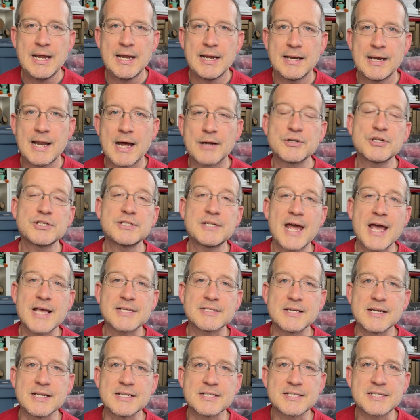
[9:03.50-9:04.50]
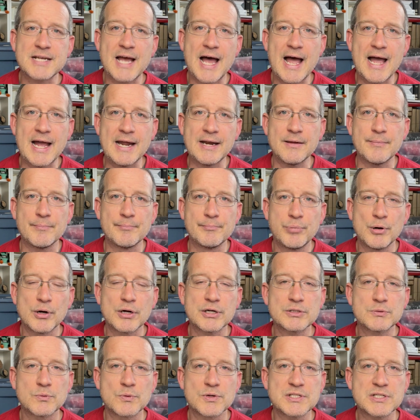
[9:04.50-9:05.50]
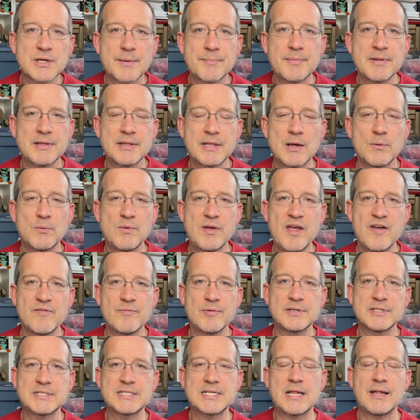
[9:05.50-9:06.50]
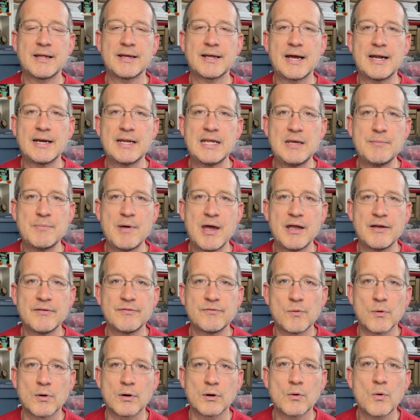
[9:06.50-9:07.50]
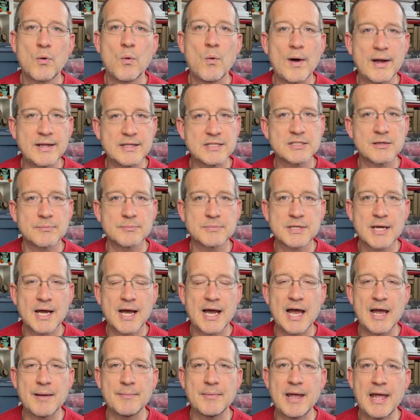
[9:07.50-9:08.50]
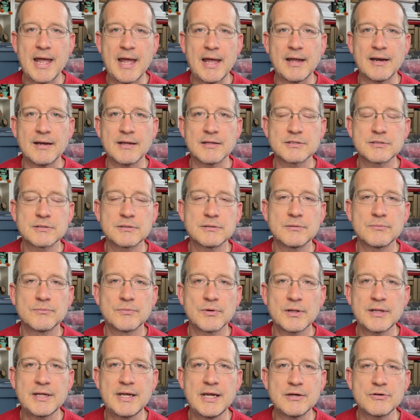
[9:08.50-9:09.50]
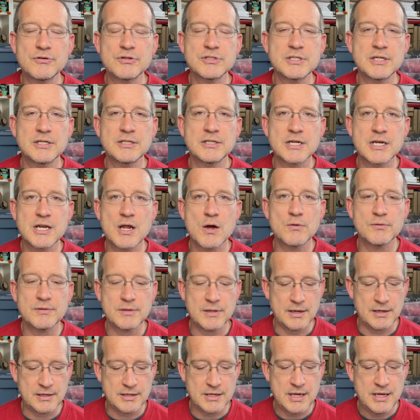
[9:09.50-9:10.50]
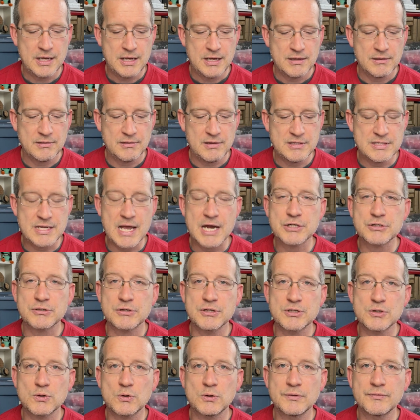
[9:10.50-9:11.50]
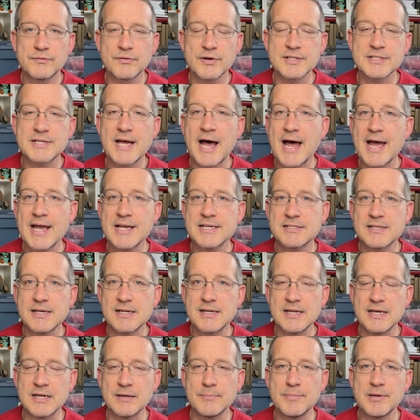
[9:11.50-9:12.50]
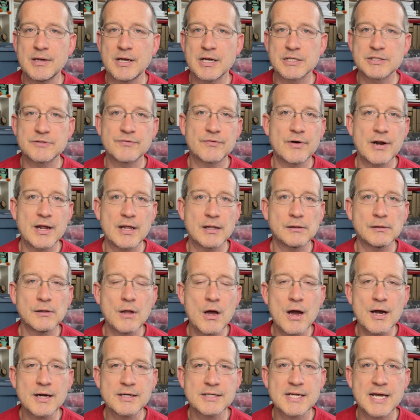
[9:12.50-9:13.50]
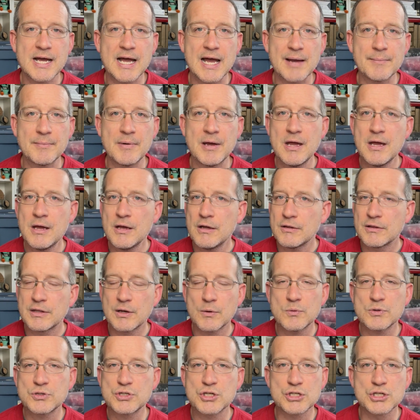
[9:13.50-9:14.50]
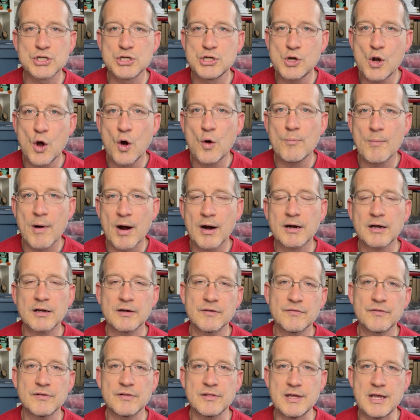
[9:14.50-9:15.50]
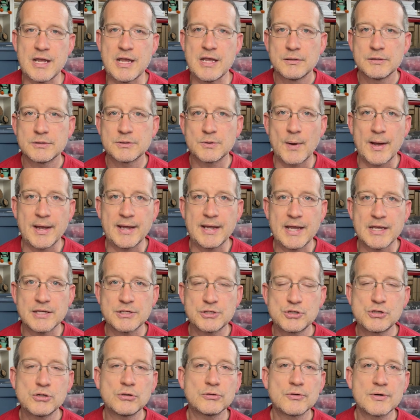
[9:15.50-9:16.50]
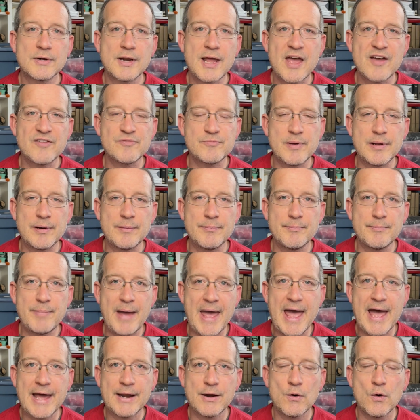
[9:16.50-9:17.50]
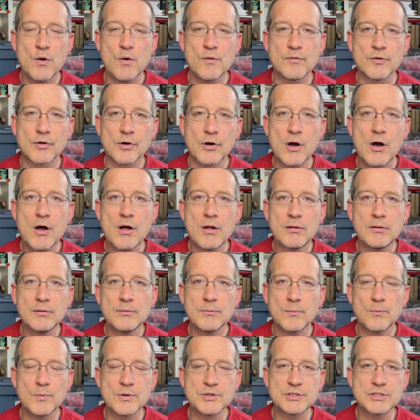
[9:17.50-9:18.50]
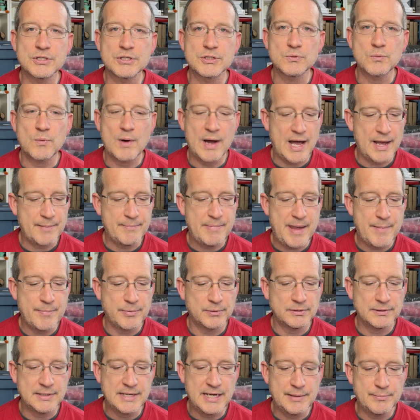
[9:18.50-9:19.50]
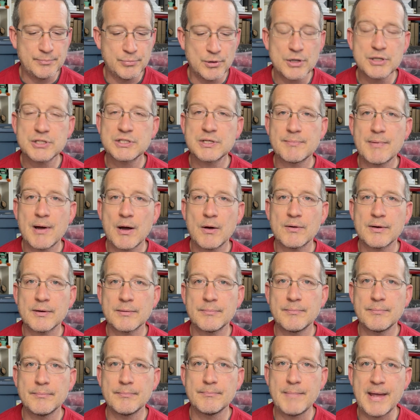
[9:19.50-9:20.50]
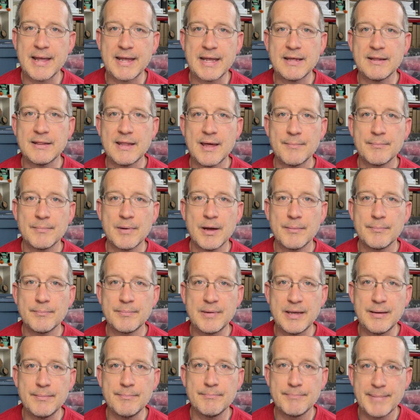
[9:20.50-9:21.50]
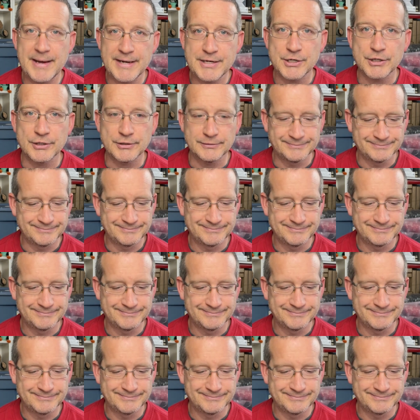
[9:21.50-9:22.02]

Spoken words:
Now, just as an aside, books were something that we have been selling on eBay for quite some time, and it's really interesting to note that these actually sold for as high as they did because for a long time, there was just no market for these. So I guess children have been bad overall, which is why people need books about making them be better.